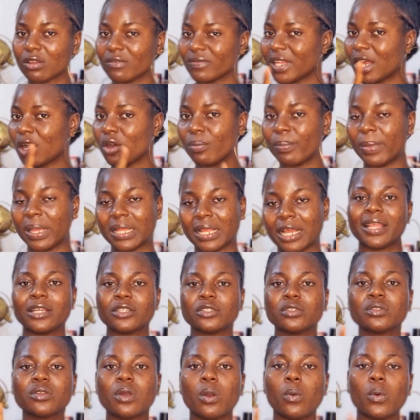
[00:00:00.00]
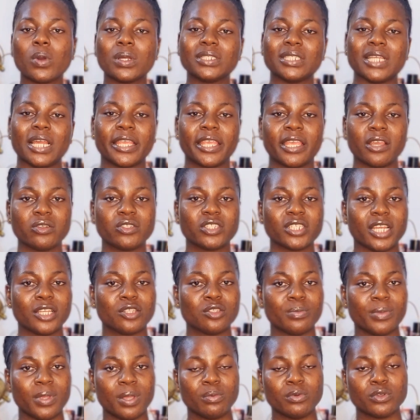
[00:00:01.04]
of that women that do not want their girl child
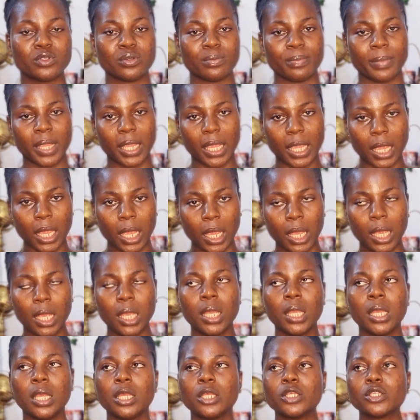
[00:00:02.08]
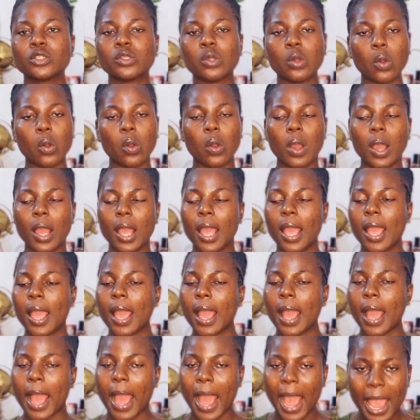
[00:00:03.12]
to be able to make hair. So,
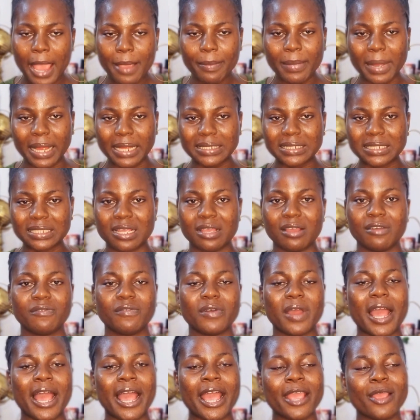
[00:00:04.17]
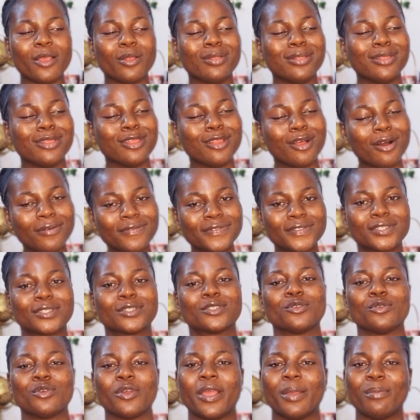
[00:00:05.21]
I myself, I
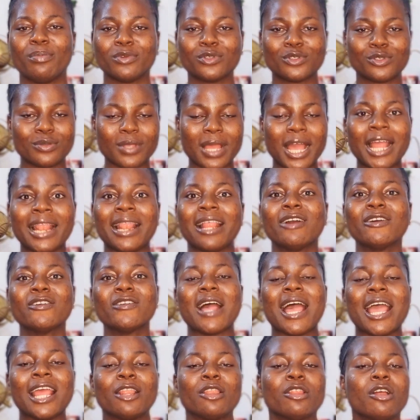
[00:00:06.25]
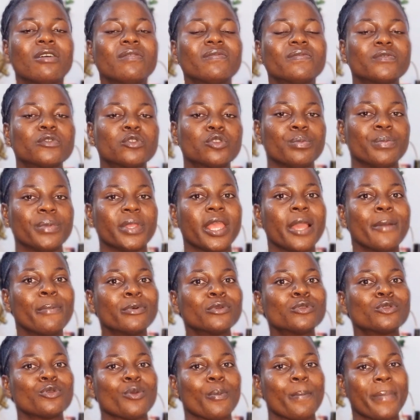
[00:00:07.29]
loved to able to, I love, I love to be
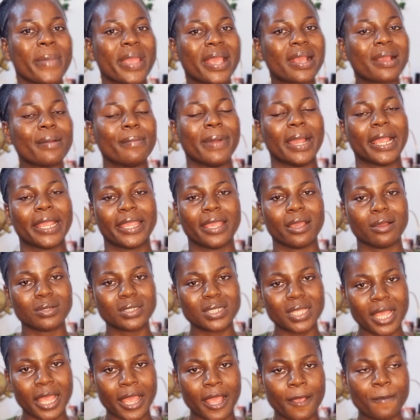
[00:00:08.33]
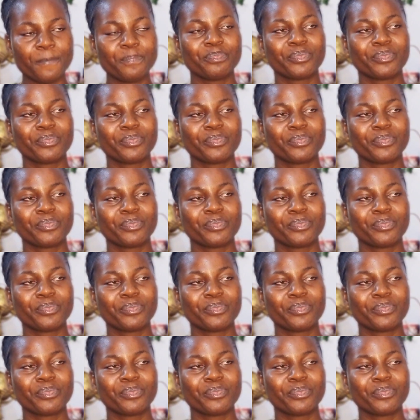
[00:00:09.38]
able to make my girl's hair.